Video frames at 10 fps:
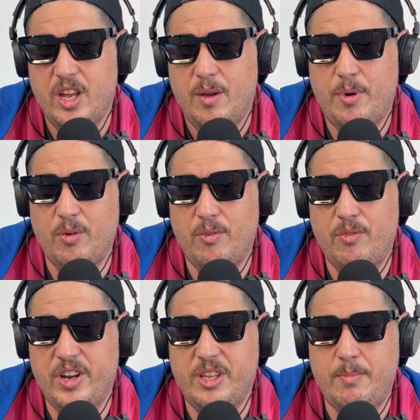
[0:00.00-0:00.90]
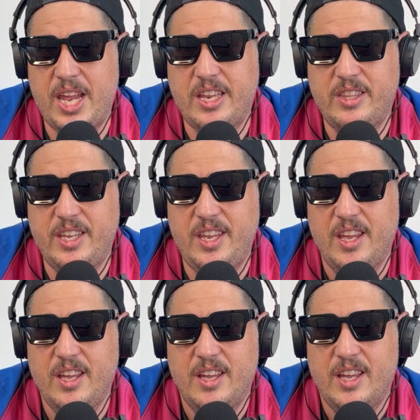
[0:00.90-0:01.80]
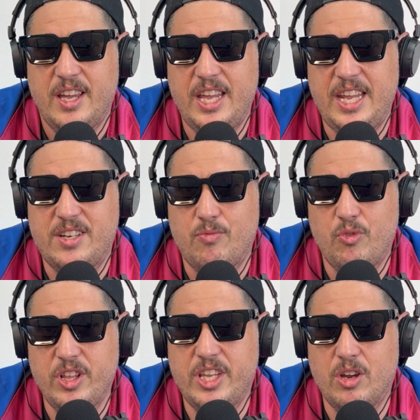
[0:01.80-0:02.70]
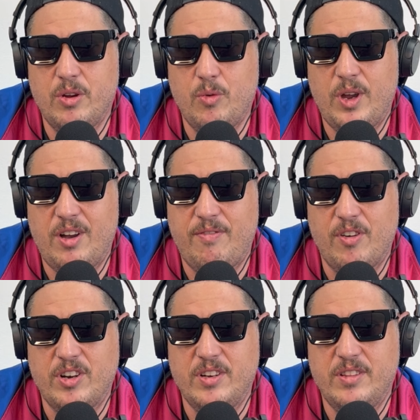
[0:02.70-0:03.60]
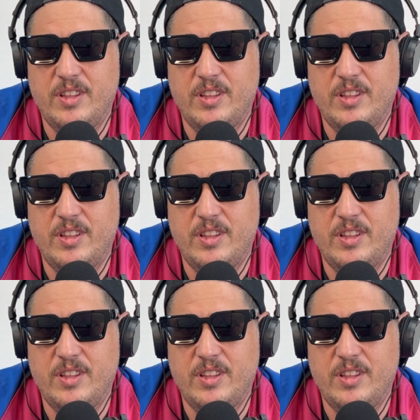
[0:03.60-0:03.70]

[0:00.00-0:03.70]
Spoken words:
but really mainly it's really going well for